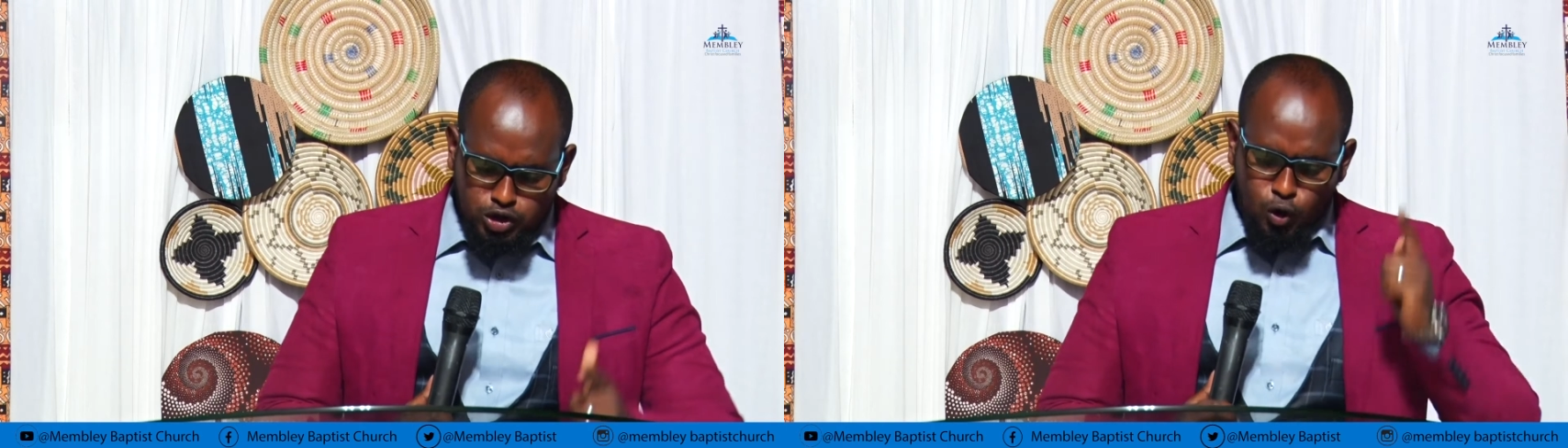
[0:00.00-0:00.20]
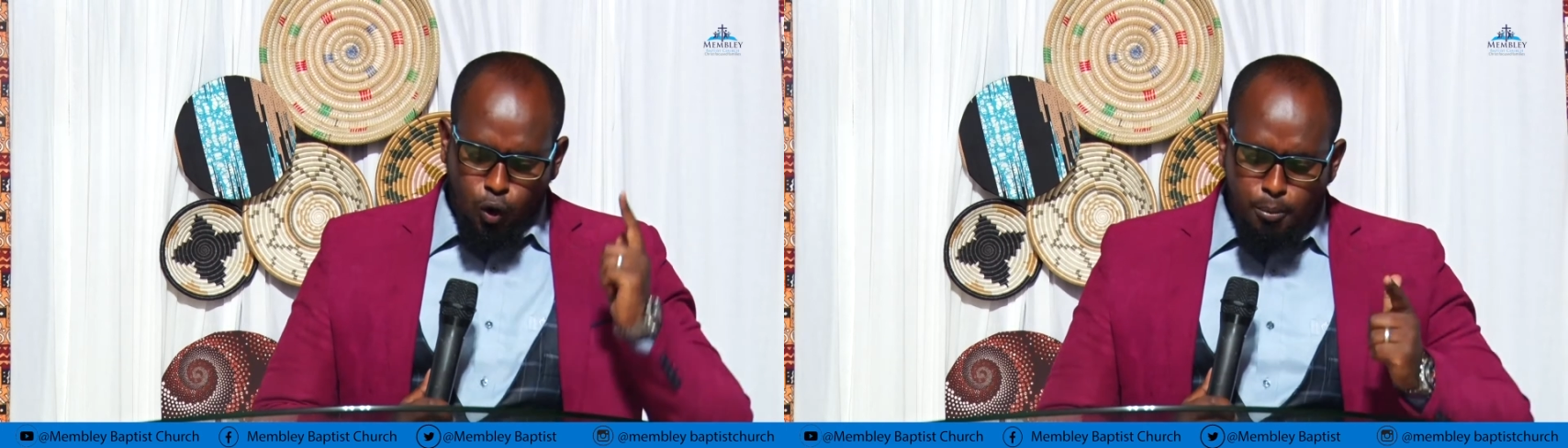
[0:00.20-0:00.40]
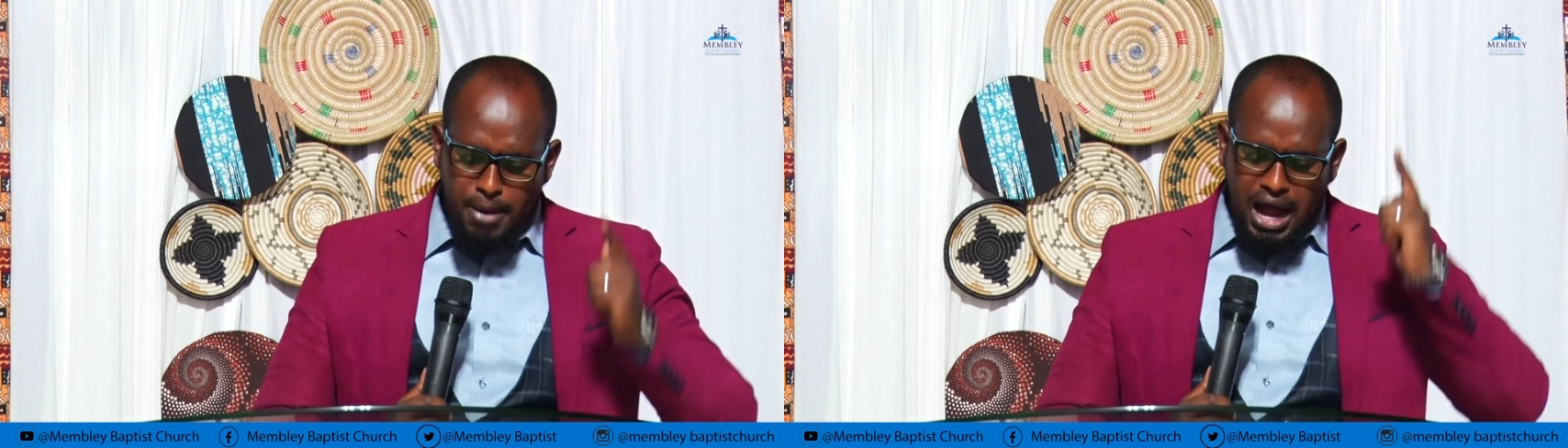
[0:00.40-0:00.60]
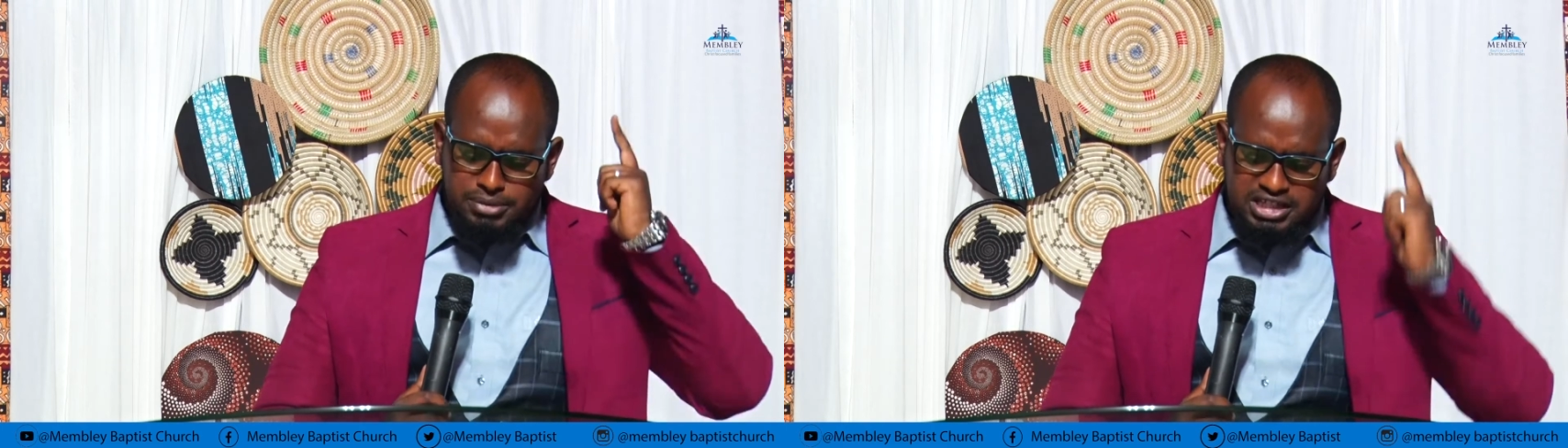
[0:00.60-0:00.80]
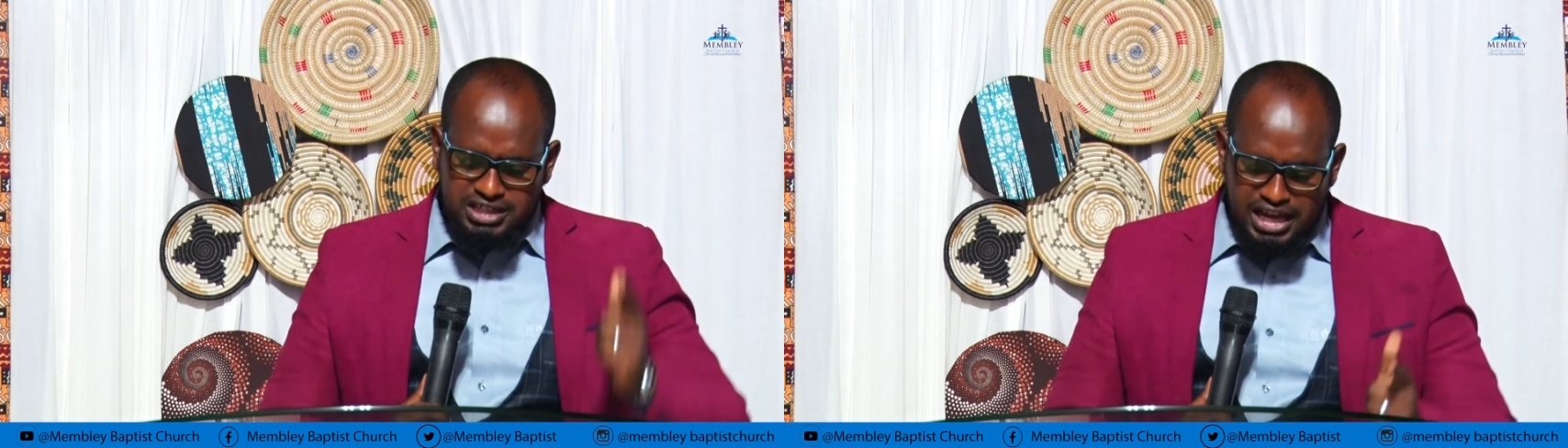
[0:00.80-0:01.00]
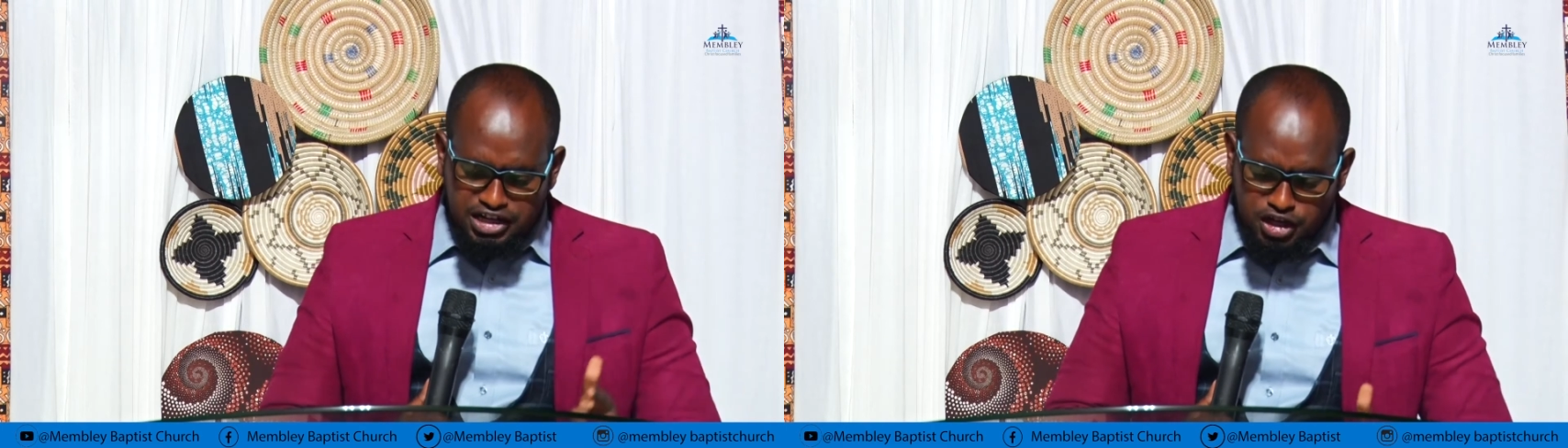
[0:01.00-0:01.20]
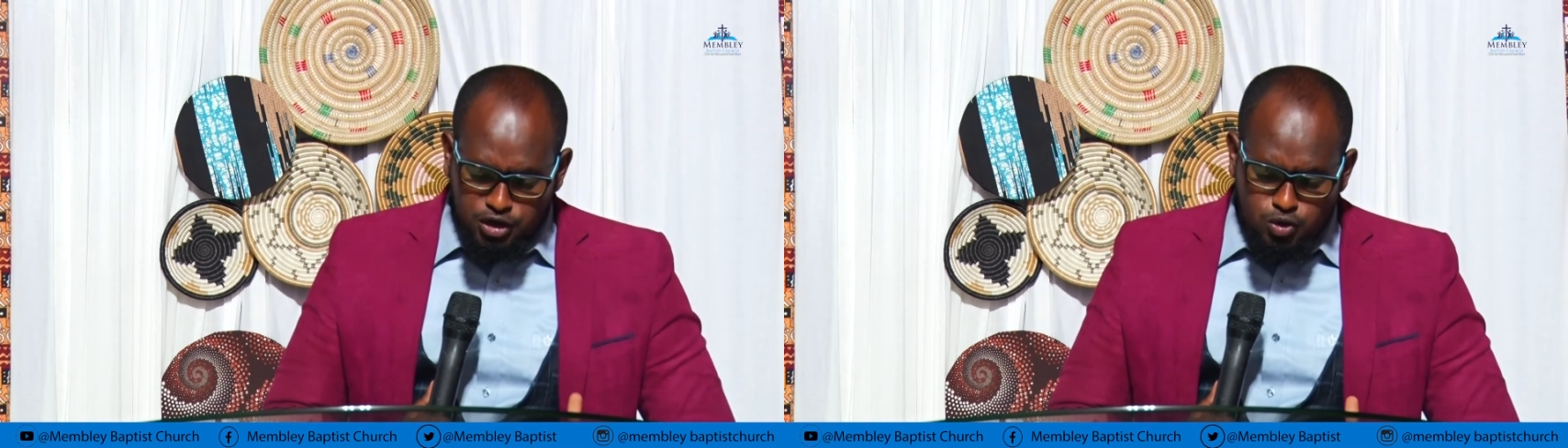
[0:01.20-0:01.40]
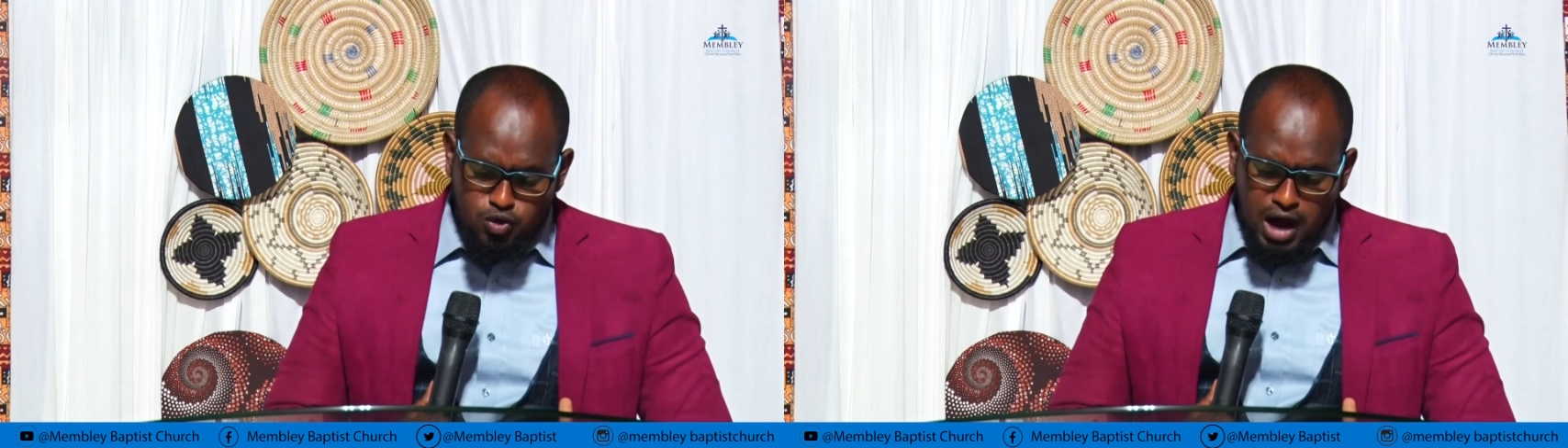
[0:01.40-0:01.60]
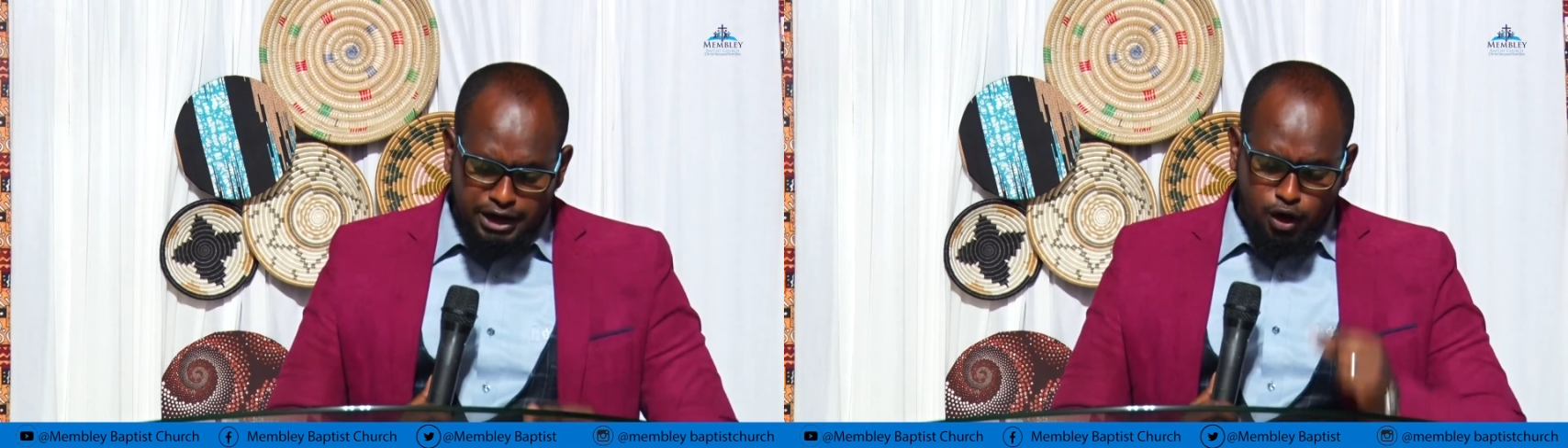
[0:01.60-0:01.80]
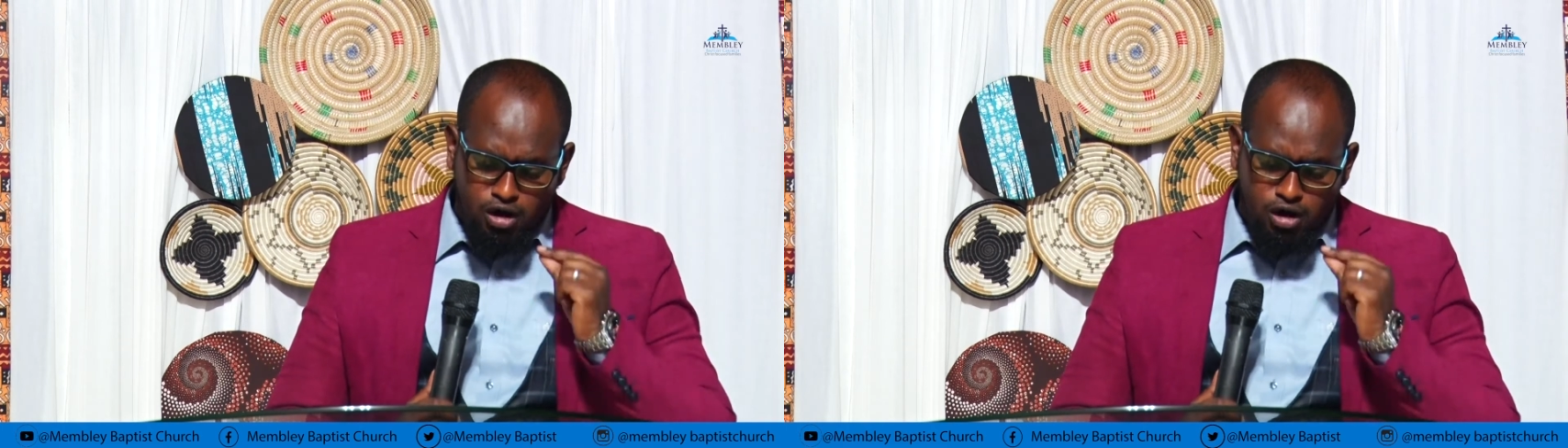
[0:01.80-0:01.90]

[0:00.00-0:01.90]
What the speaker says: to whom I'm sending you are